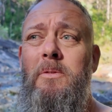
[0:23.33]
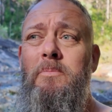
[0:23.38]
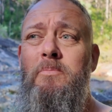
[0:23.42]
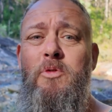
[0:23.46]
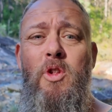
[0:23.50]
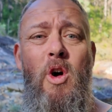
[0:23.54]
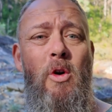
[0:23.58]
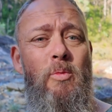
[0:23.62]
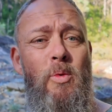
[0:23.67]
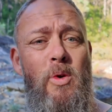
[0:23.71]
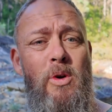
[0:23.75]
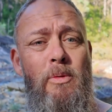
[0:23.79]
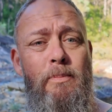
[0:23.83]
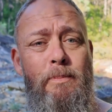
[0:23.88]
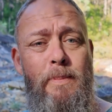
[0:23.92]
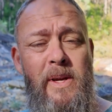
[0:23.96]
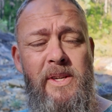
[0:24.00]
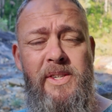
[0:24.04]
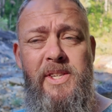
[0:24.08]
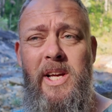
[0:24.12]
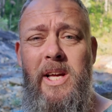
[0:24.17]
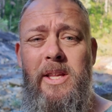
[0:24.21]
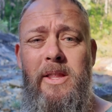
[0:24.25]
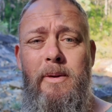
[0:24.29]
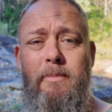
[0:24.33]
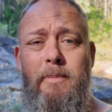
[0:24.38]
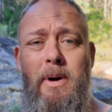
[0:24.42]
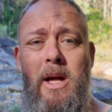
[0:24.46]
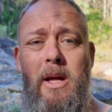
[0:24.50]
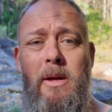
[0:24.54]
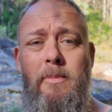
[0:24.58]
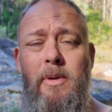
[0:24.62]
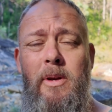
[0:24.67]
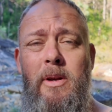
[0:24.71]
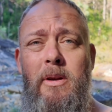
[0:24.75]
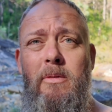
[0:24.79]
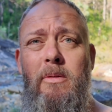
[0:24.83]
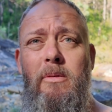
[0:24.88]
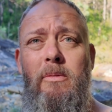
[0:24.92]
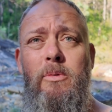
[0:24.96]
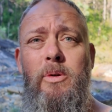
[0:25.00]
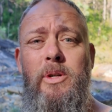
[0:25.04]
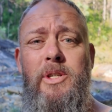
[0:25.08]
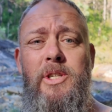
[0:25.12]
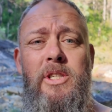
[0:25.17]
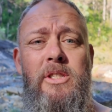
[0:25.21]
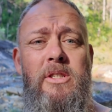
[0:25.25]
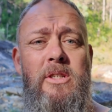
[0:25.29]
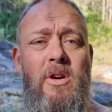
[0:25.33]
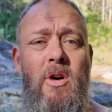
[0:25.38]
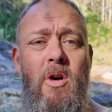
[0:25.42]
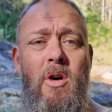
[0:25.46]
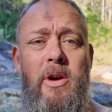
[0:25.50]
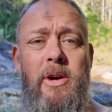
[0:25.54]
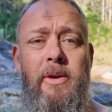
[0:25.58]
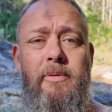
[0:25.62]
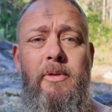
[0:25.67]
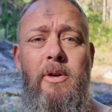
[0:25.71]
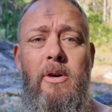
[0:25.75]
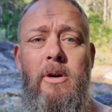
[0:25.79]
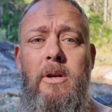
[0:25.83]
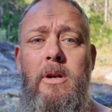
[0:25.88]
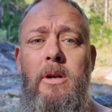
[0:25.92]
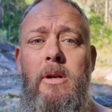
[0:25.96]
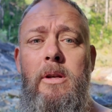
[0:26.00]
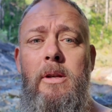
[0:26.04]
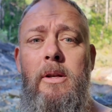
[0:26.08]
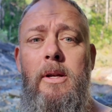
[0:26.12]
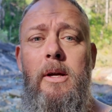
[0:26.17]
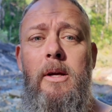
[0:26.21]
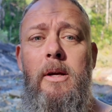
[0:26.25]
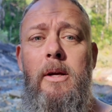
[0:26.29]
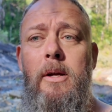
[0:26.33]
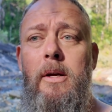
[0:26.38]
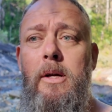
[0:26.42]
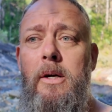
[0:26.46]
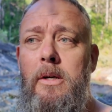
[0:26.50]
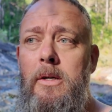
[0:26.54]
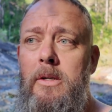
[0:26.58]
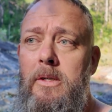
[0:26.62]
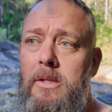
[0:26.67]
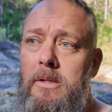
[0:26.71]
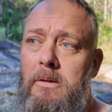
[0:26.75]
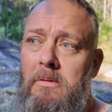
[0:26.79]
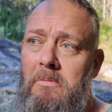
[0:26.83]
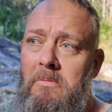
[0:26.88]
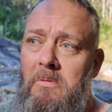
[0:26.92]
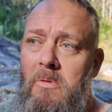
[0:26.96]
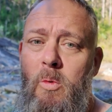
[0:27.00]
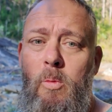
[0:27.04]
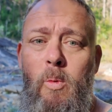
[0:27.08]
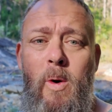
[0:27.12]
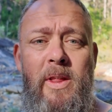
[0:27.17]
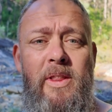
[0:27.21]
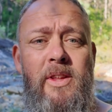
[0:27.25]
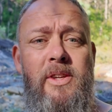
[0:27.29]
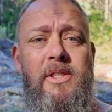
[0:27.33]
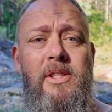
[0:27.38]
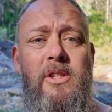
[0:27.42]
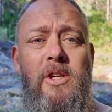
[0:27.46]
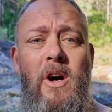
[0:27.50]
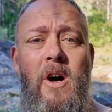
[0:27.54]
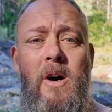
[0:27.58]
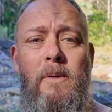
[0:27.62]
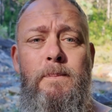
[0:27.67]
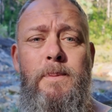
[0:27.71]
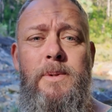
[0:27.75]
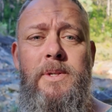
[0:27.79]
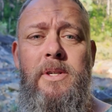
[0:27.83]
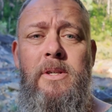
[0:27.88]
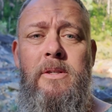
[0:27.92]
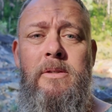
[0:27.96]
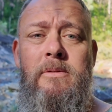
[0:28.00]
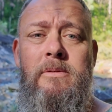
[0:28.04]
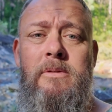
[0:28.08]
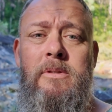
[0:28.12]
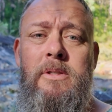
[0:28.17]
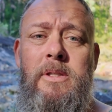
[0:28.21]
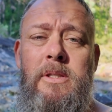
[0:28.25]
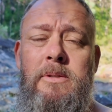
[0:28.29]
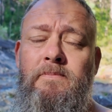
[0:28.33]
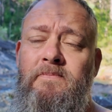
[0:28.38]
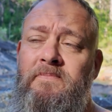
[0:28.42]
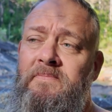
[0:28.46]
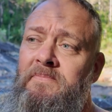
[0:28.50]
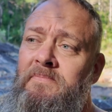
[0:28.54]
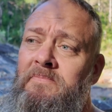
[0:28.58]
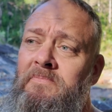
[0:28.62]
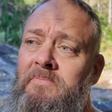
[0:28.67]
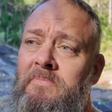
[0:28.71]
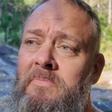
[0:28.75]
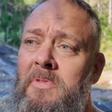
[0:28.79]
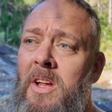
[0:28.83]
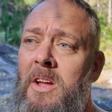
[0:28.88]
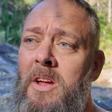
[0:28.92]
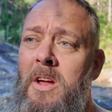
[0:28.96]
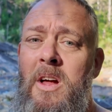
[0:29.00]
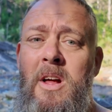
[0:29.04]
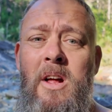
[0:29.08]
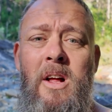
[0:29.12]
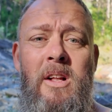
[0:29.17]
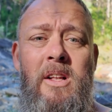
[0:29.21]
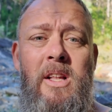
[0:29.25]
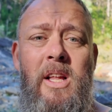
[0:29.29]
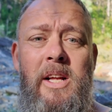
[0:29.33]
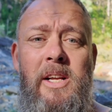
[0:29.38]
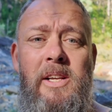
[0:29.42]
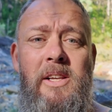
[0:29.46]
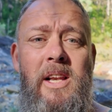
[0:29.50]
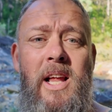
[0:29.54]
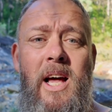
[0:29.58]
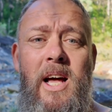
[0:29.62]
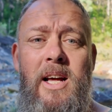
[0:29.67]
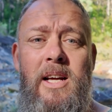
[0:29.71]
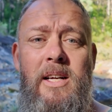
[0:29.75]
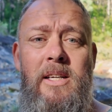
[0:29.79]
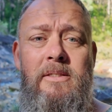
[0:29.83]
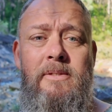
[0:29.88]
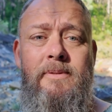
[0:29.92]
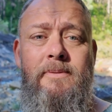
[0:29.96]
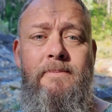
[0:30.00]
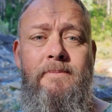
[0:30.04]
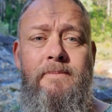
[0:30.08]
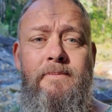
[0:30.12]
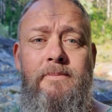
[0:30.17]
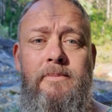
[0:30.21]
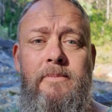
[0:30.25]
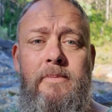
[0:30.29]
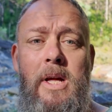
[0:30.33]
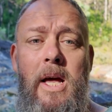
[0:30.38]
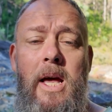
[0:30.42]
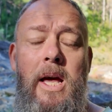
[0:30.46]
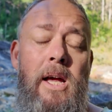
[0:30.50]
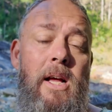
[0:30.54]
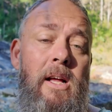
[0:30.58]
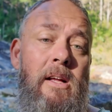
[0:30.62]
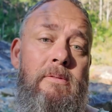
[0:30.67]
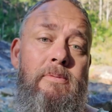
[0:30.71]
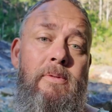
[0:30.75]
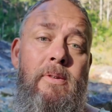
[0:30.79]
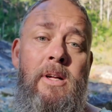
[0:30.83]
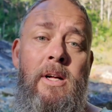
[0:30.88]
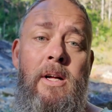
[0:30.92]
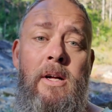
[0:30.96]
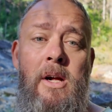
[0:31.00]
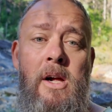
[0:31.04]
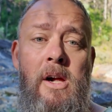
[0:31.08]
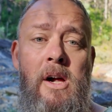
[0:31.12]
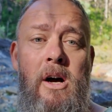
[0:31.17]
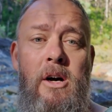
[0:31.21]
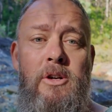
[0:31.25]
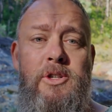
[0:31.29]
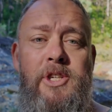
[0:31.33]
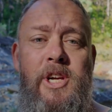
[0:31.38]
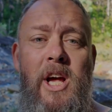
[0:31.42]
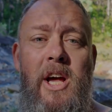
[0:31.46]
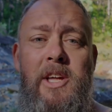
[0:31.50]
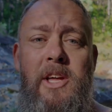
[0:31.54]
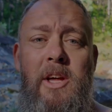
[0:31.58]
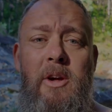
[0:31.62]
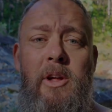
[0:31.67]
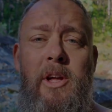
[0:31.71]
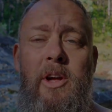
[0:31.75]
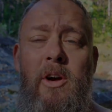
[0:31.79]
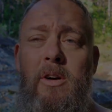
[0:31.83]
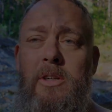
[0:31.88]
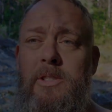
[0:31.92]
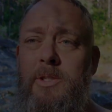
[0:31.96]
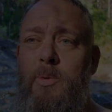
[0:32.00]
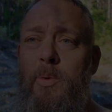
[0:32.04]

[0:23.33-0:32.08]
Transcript: Not real busy at the moment, which is kind of good. Weather's tops. Then yeah, I'll show you guys